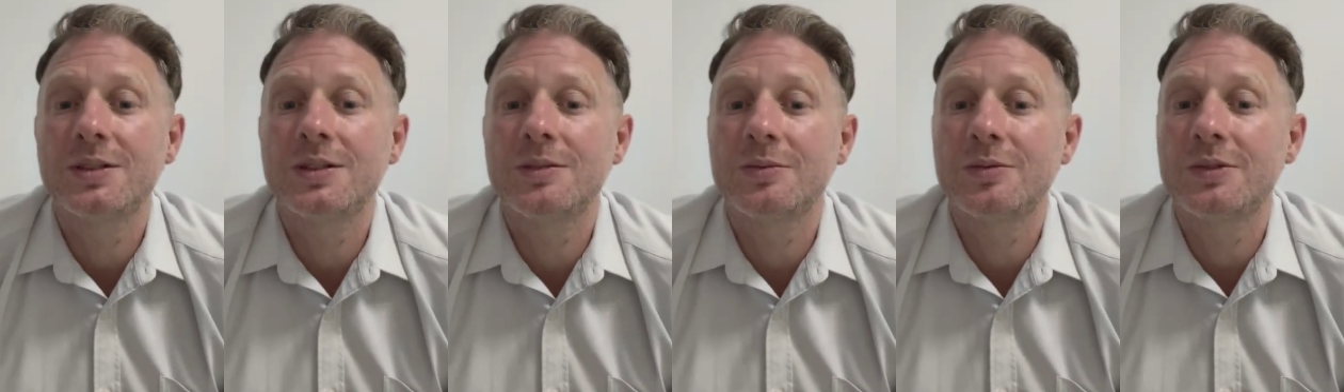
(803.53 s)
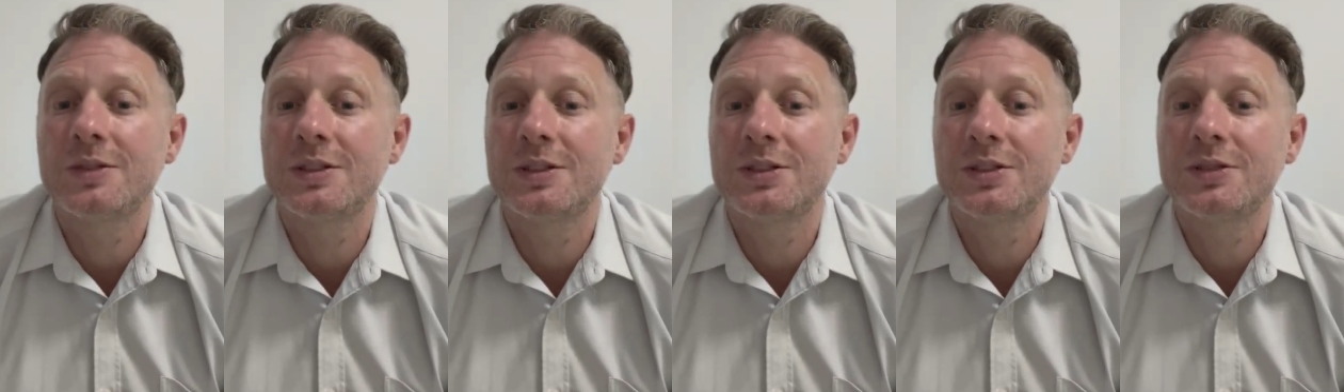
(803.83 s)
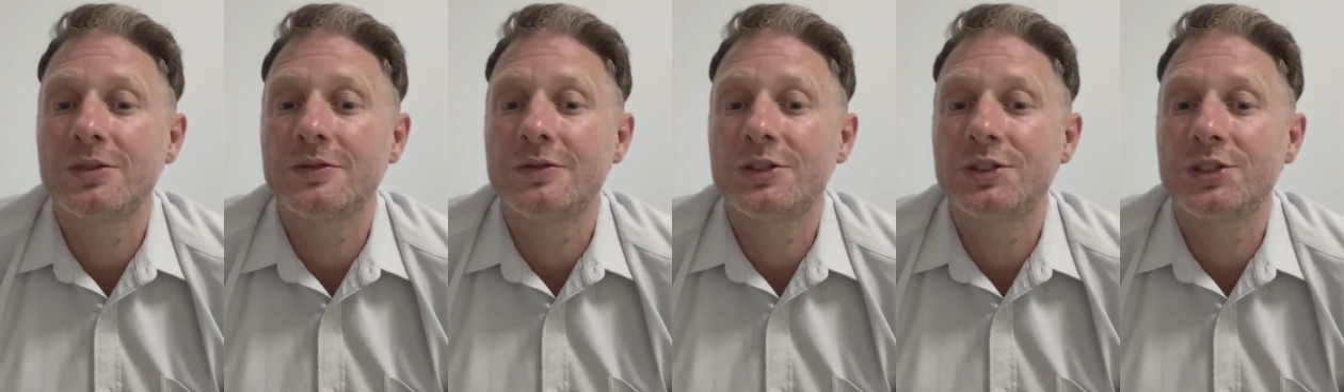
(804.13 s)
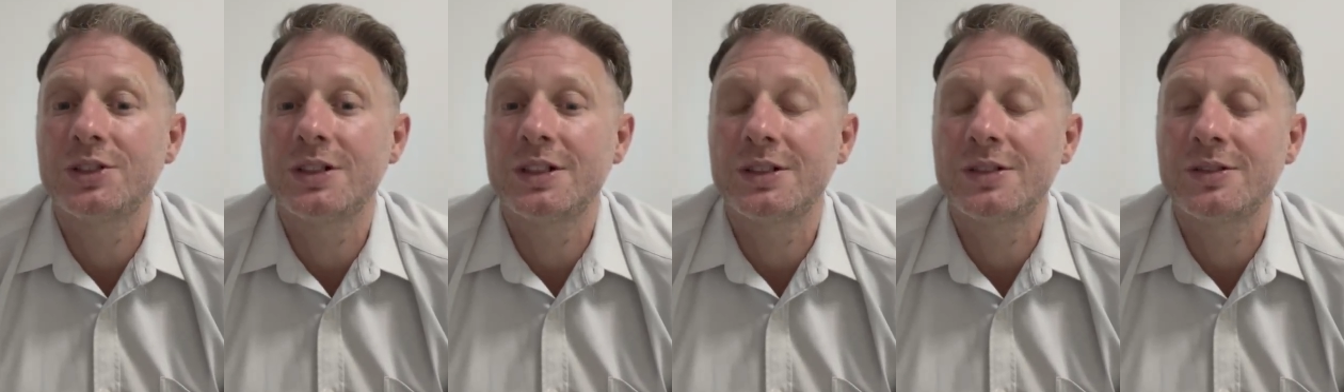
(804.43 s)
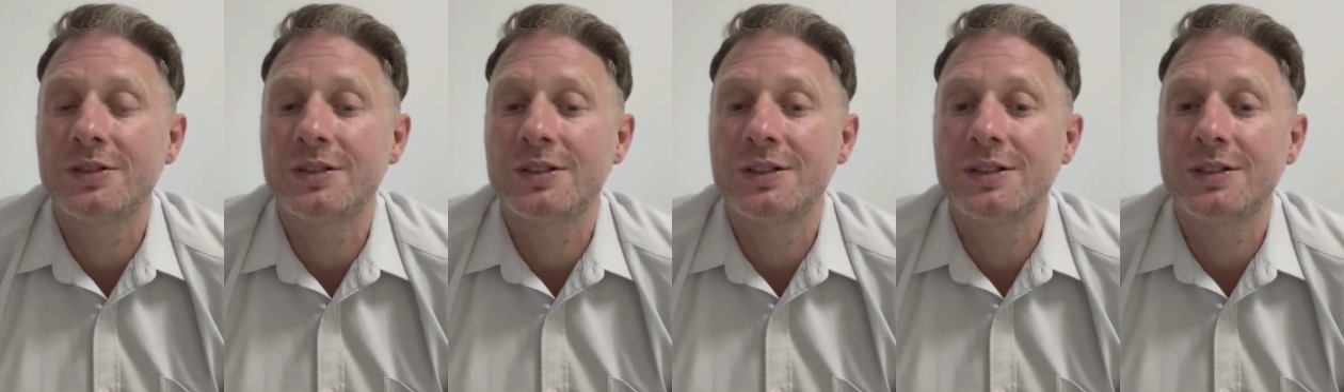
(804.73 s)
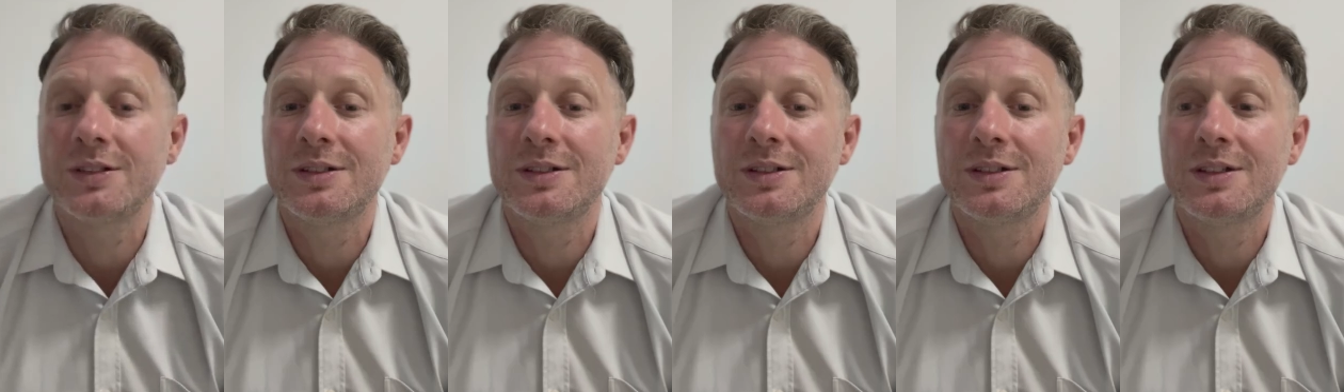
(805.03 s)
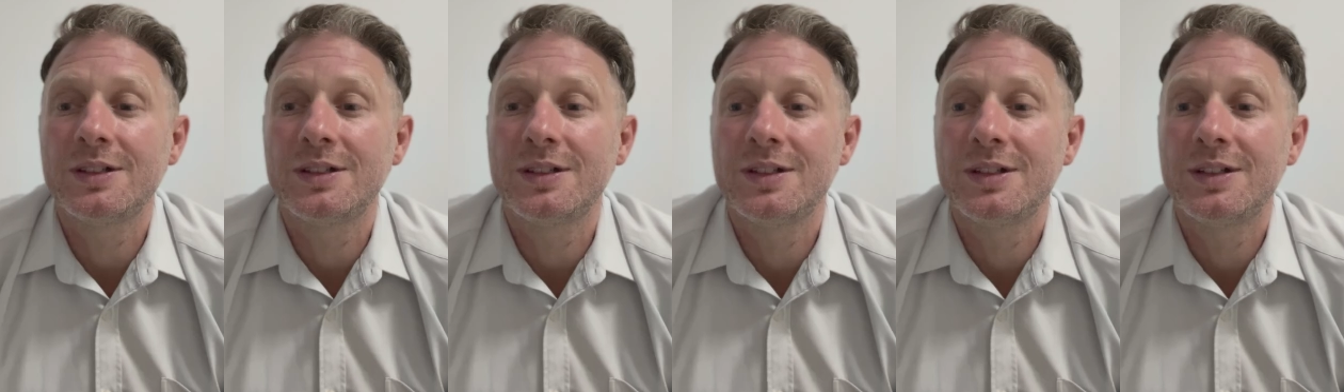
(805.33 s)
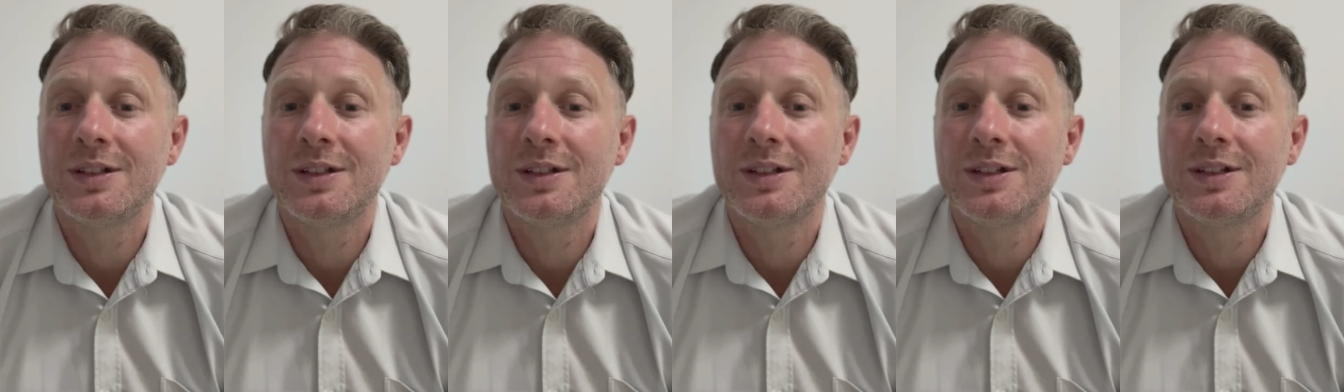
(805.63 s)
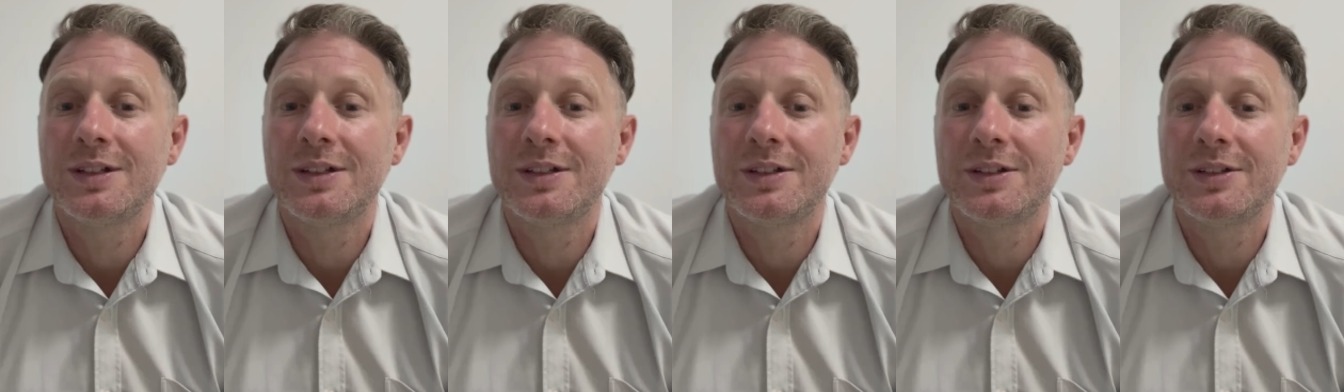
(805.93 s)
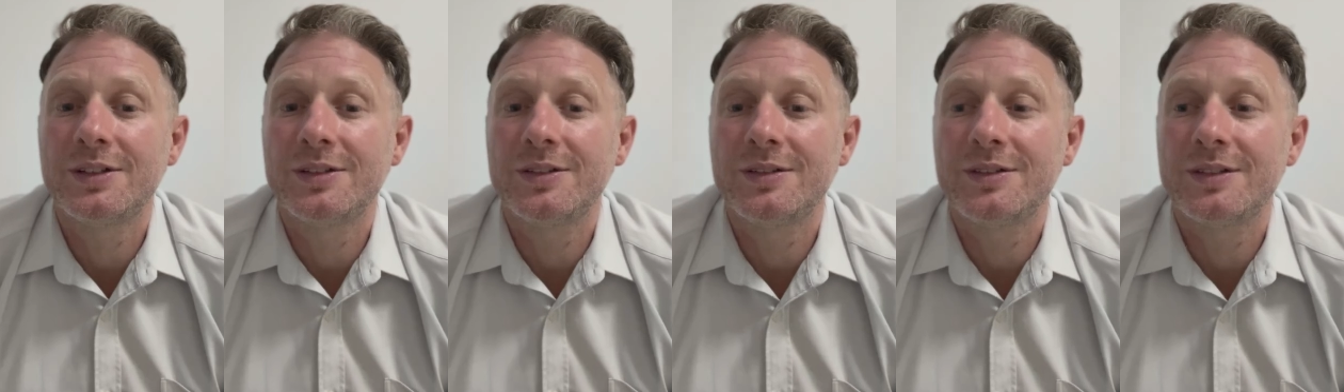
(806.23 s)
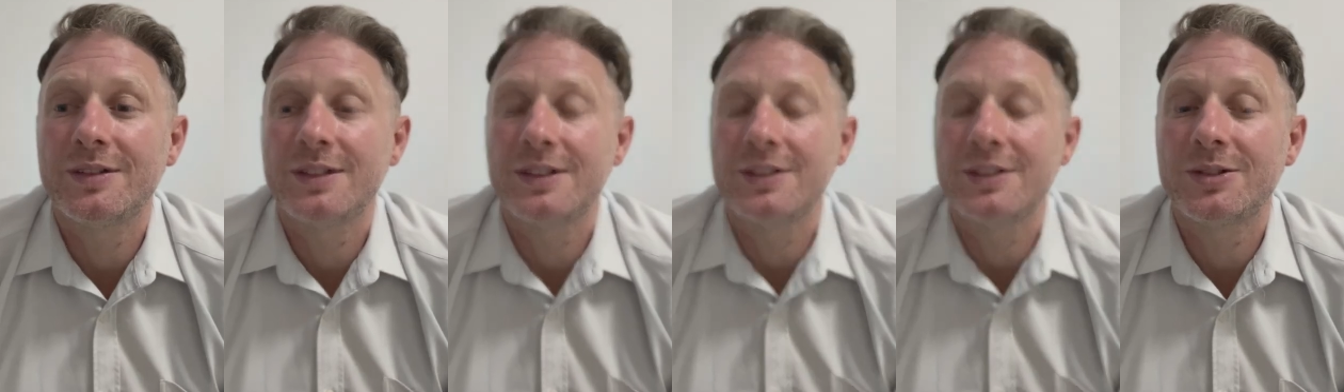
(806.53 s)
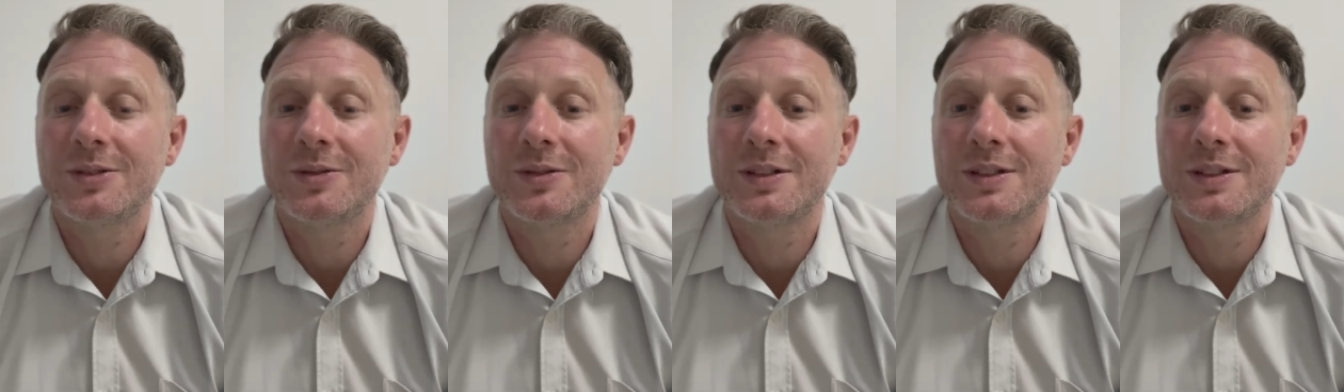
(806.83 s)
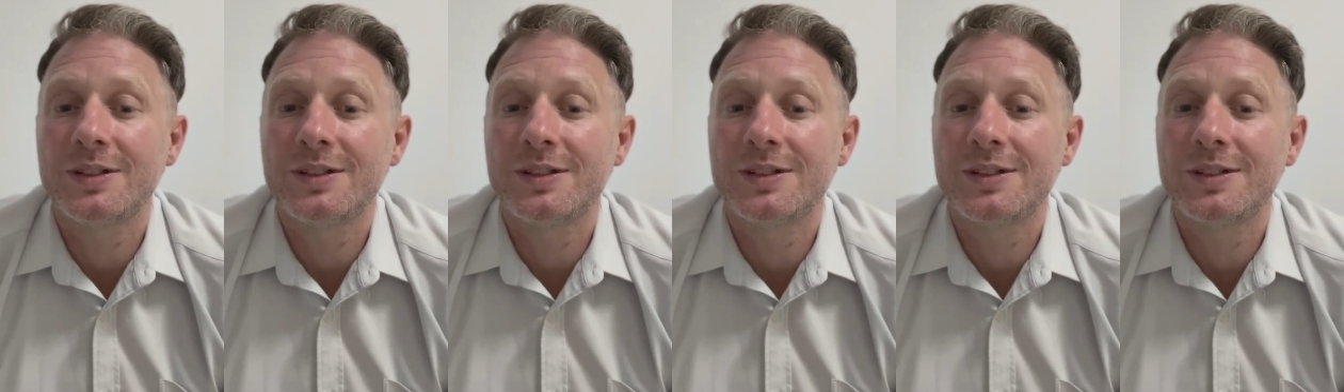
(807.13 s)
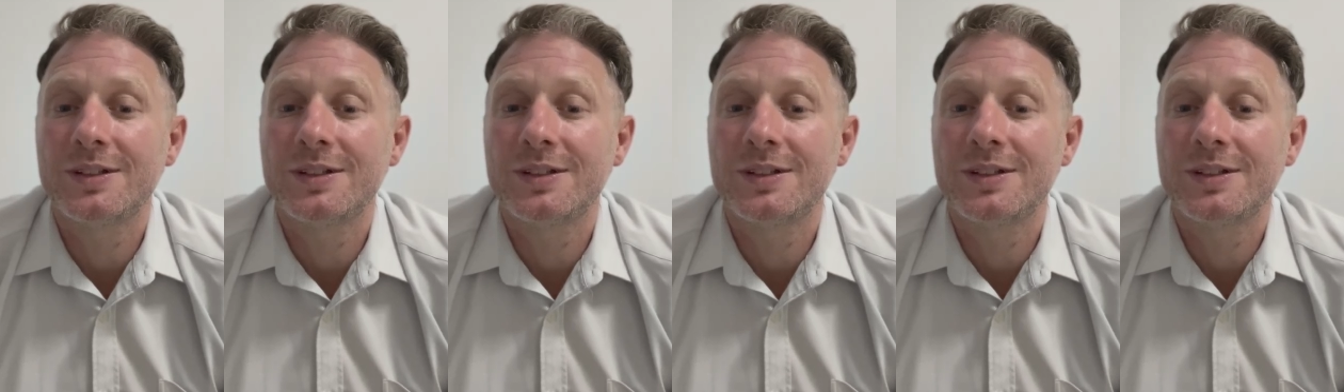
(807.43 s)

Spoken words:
with a silver chain on there. You know, that's who he is.